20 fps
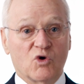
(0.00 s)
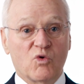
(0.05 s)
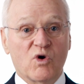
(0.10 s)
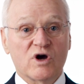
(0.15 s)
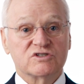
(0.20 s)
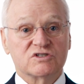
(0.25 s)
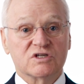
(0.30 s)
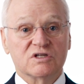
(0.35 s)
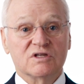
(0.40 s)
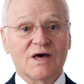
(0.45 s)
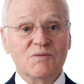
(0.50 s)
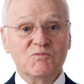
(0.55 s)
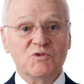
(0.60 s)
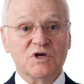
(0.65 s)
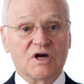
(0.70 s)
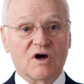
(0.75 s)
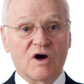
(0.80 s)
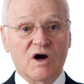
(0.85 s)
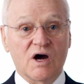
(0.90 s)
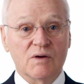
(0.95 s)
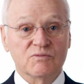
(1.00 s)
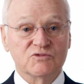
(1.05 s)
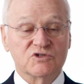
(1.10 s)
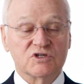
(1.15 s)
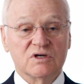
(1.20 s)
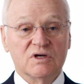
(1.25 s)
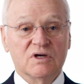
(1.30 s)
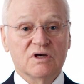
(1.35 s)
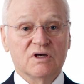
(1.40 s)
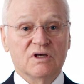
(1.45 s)
question then
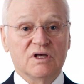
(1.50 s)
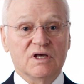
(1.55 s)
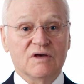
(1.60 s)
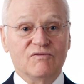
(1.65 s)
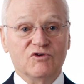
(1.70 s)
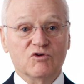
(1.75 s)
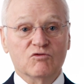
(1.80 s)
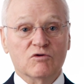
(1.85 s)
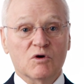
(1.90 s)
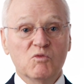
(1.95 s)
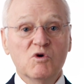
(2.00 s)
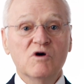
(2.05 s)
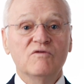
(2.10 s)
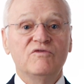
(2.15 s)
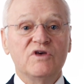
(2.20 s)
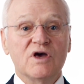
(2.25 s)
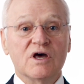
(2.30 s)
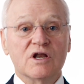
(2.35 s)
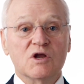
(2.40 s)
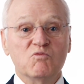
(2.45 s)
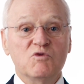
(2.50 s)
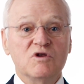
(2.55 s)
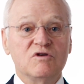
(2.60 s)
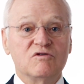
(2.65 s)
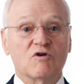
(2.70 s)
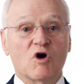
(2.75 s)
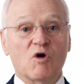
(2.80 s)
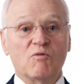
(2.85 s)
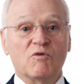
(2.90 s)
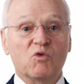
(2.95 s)
becomes, if you remove the
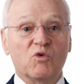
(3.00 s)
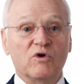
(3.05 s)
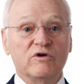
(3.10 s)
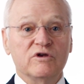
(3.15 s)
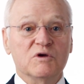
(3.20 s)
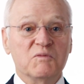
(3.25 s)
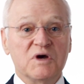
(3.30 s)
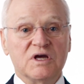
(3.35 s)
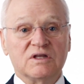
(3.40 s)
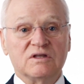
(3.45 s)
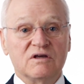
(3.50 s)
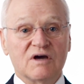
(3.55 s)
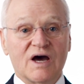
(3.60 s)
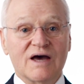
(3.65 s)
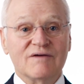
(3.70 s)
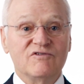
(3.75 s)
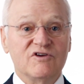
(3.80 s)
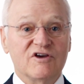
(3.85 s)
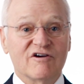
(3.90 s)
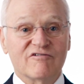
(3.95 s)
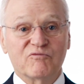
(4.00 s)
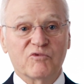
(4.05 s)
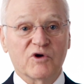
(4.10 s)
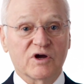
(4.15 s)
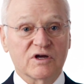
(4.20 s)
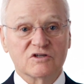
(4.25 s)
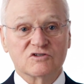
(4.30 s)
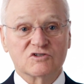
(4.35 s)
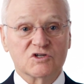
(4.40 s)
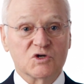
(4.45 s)
endometrioma, will you make the IVF
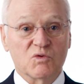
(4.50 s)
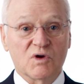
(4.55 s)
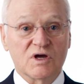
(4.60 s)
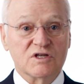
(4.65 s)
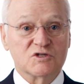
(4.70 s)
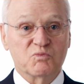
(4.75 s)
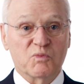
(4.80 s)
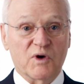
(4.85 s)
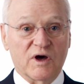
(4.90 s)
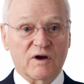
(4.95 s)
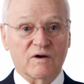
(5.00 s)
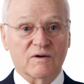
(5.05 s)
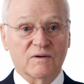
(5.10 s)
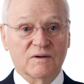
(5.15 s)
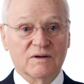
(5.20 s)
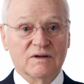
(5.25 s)
pregnancy rates better?